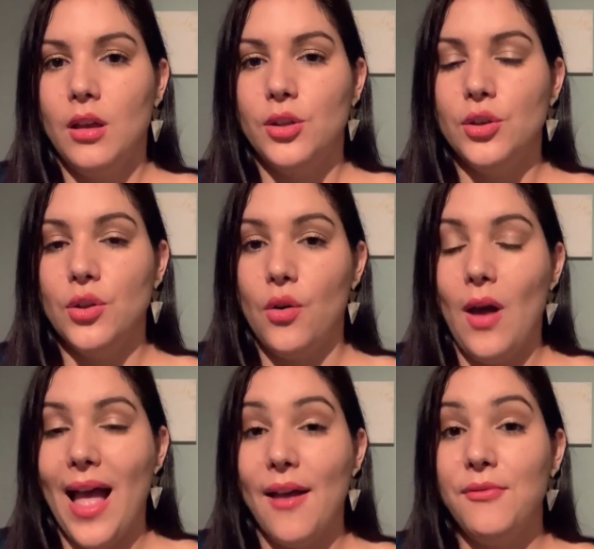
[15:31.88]
you know,
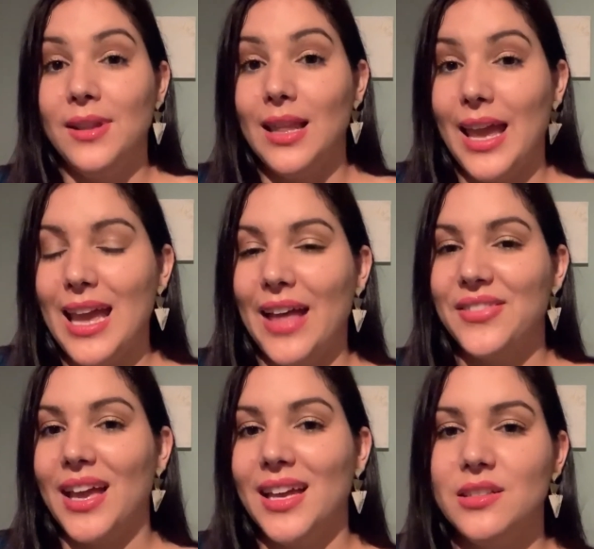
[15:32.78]
have light at
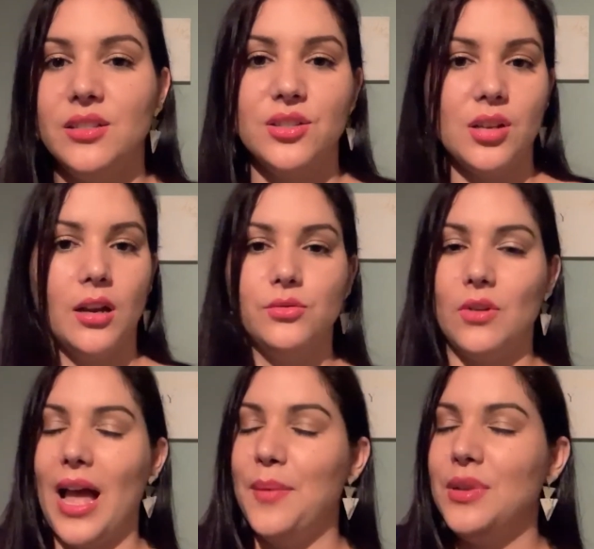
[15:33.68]
the end of the
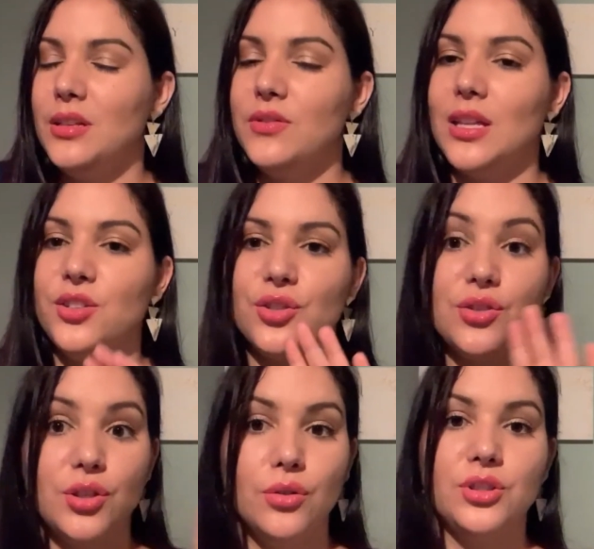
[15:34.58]
tunnel. I believe that there's
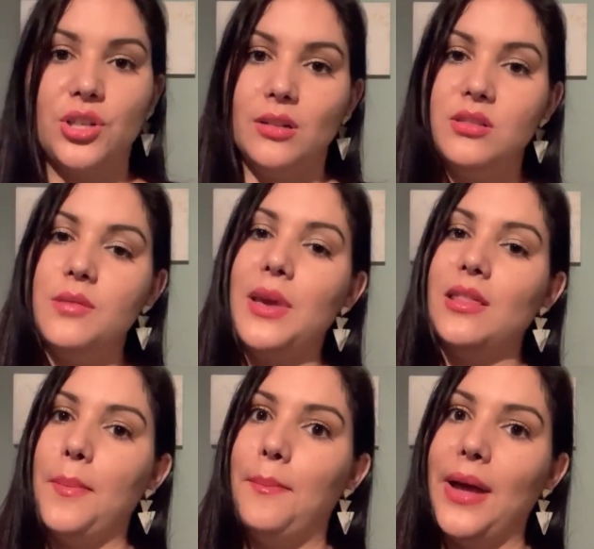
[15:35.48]
still a chance to make
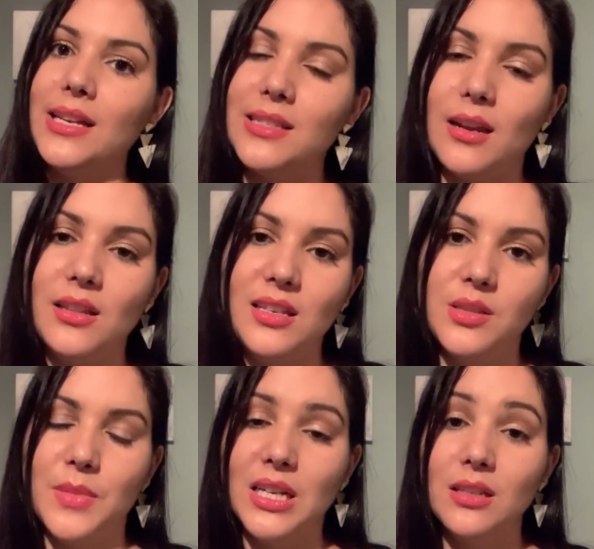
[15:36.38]
the best out of
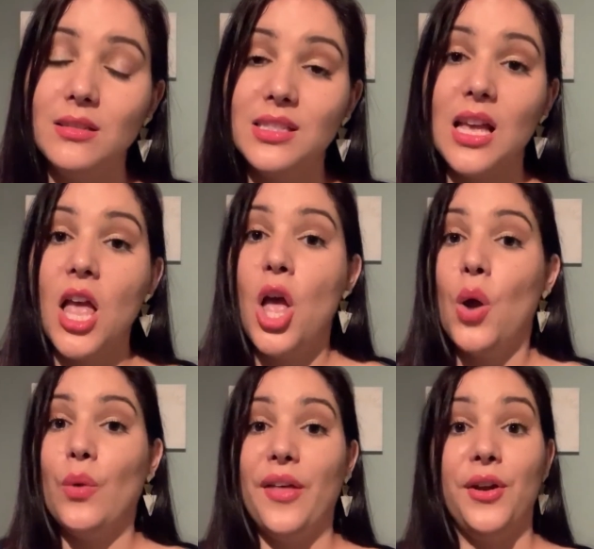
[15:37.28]
these months,
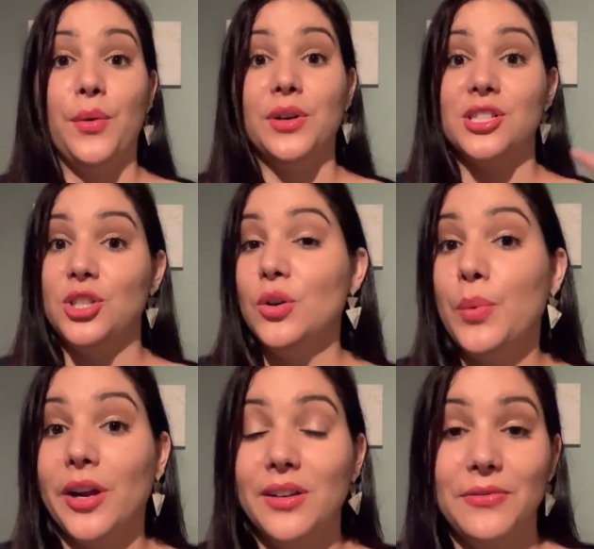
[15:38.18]
whether we're still
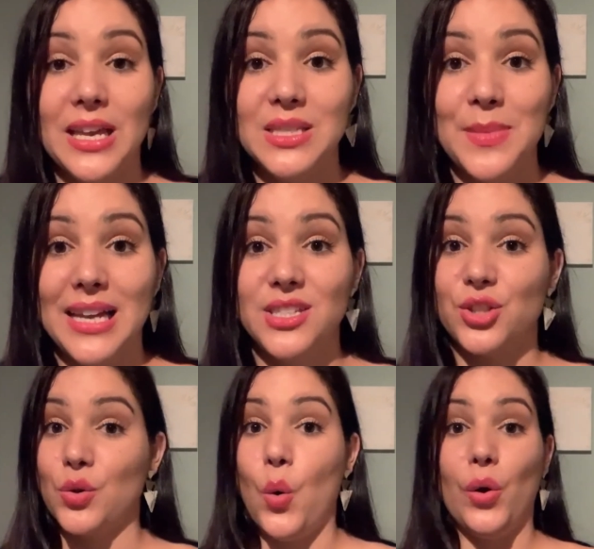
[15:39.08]
wearing face
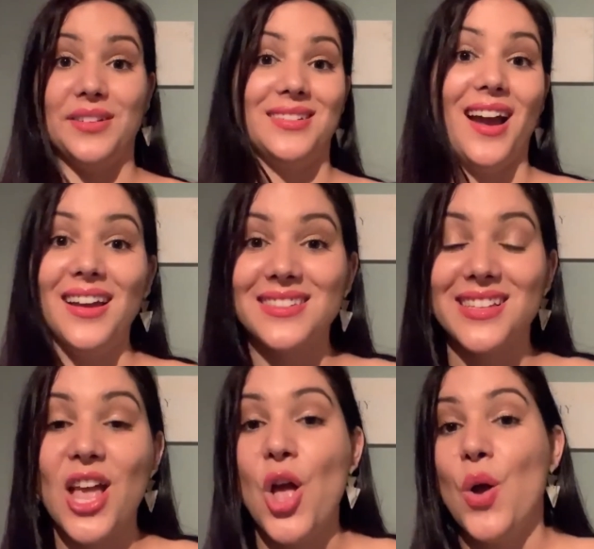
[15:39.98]
masks or not,
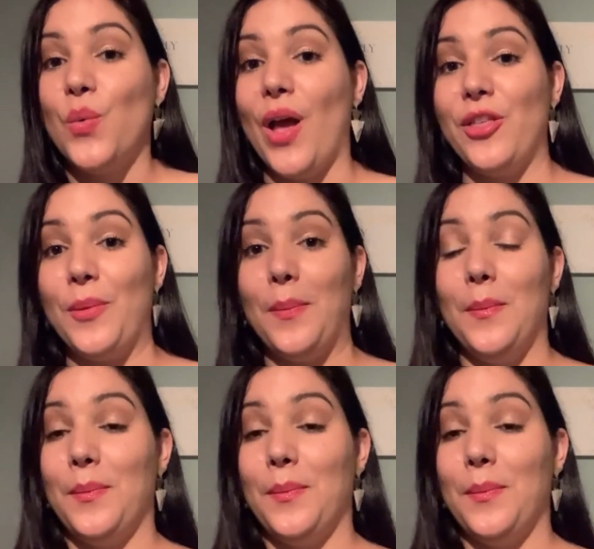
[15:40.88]
whether